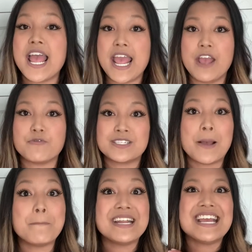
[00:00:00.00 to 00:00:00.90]
if
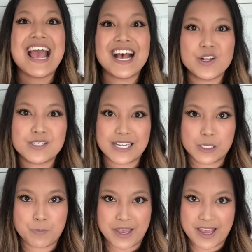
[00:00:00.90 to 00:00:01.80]
somebody else
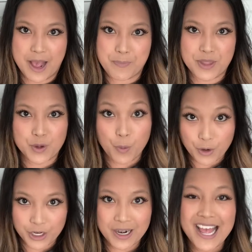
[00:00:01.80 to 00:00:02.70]
is picking up their
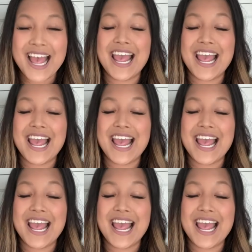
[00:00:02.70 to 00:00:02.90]
order.